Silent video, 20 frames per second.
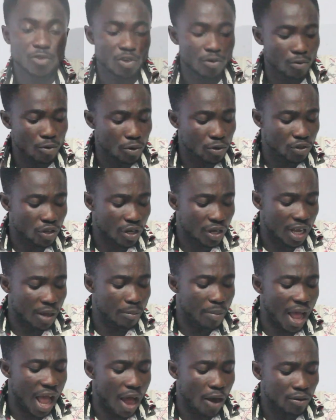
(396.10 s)
We will talk
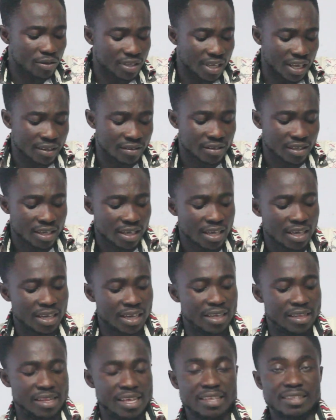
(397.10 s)
about this.
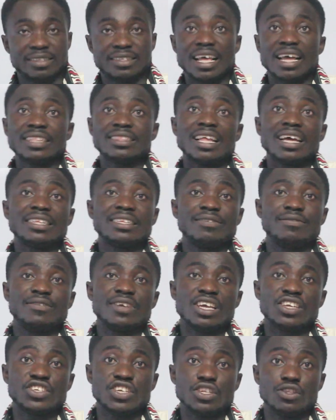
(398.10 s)
The standard
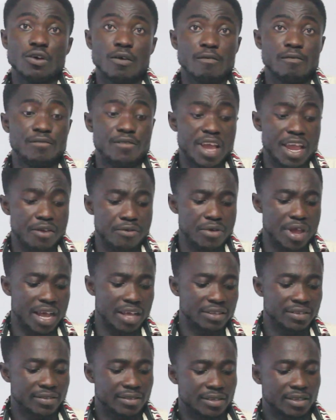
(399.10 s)
deviation of
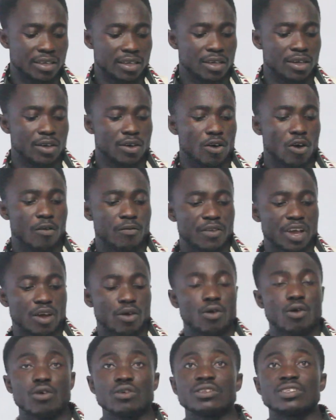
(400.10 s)
variance of
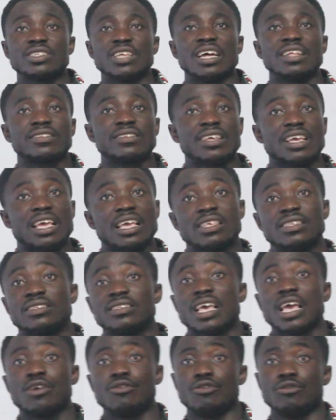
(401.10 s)
a constant is
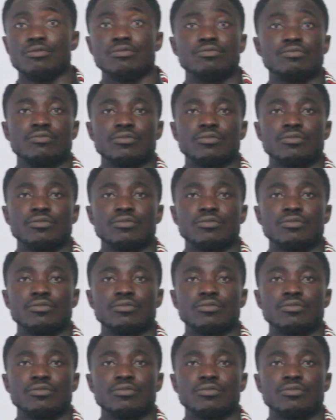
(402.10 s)
0.